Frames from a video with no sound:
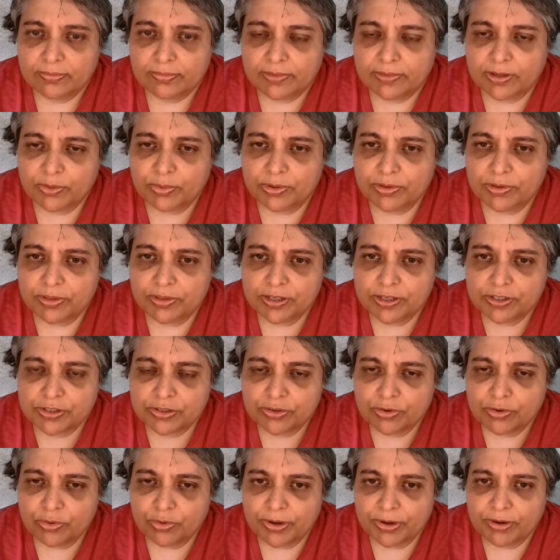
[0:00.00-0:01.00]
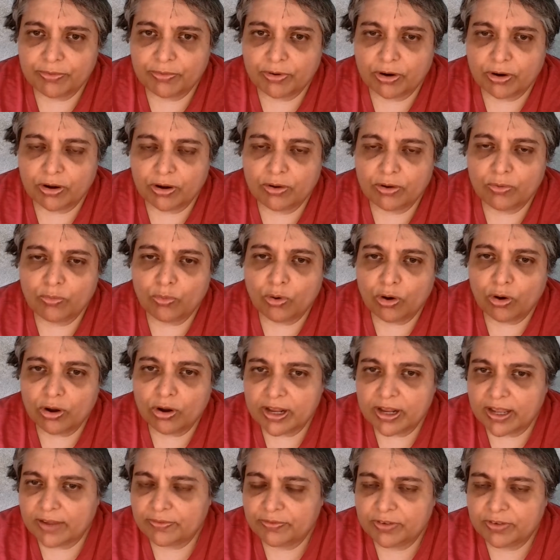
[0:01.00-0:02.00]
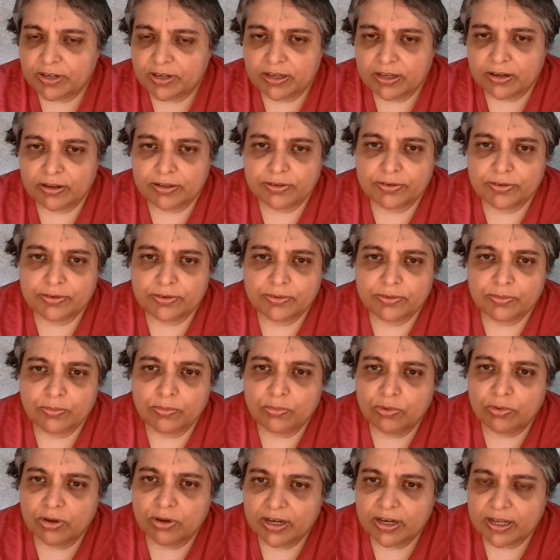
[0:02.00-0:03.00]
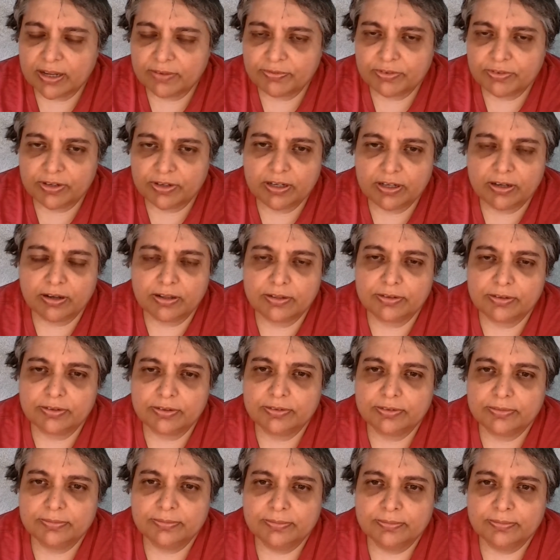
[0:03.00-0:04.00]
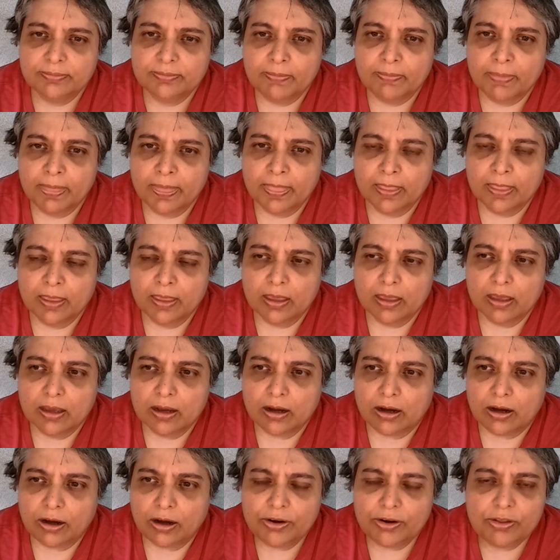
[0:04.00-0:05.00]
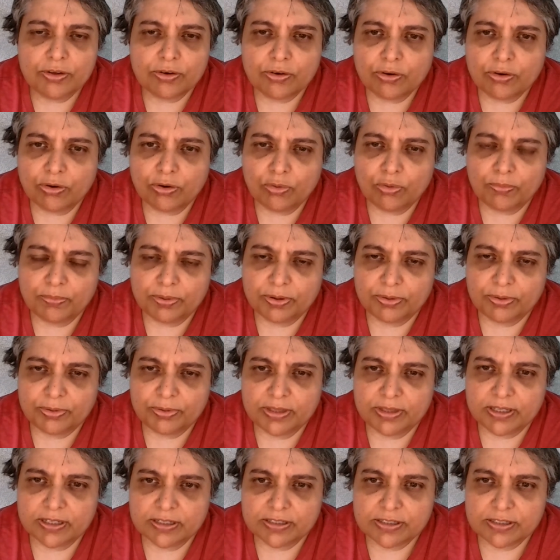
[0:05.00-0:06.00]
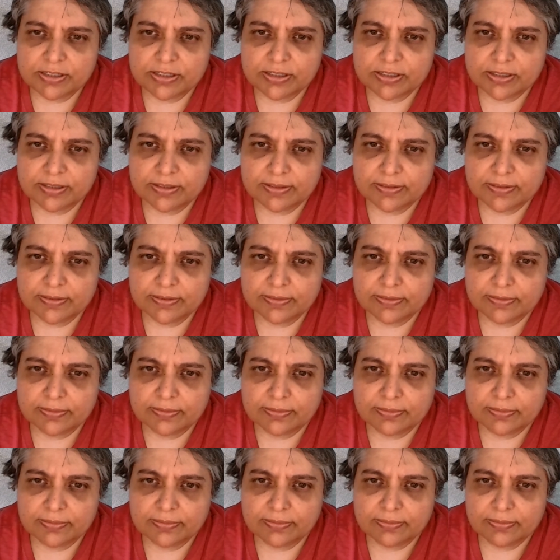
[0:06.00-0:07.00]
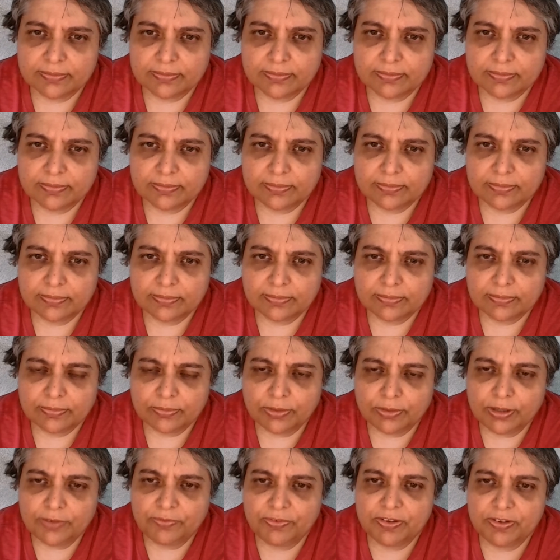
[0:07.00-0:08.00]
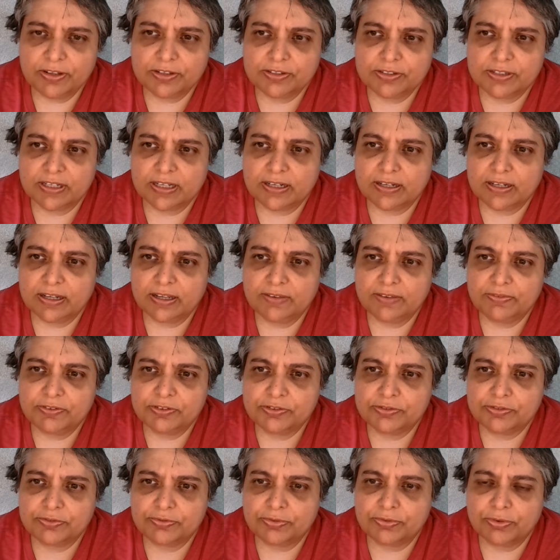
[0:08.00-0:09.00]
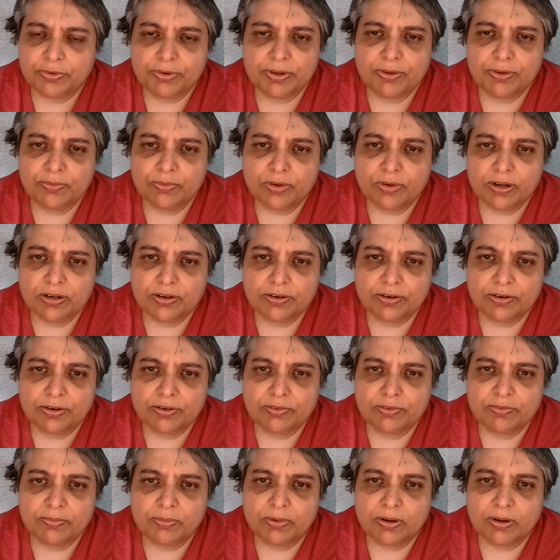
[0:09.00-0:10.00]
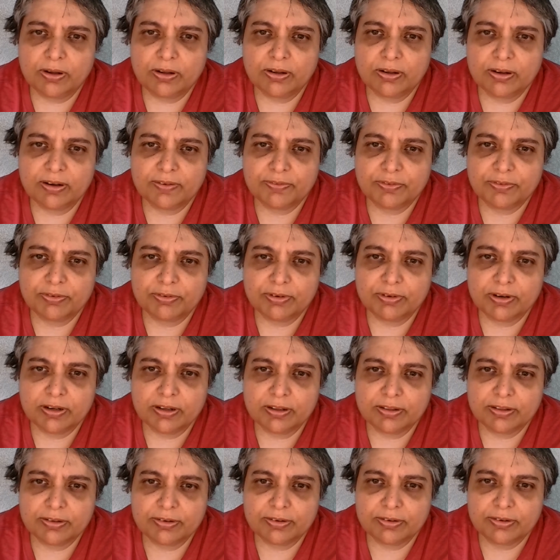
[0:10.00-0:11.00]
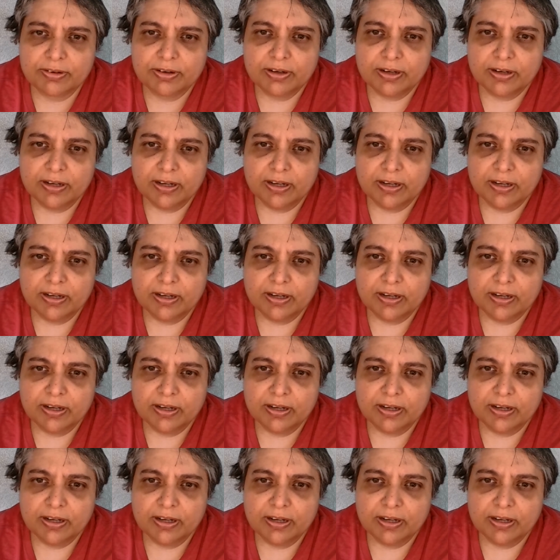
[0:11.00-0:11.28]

Like when things are going wrong one after the other, one after the other. How do you cope with this? When it feels like life is throwing one curveball after another,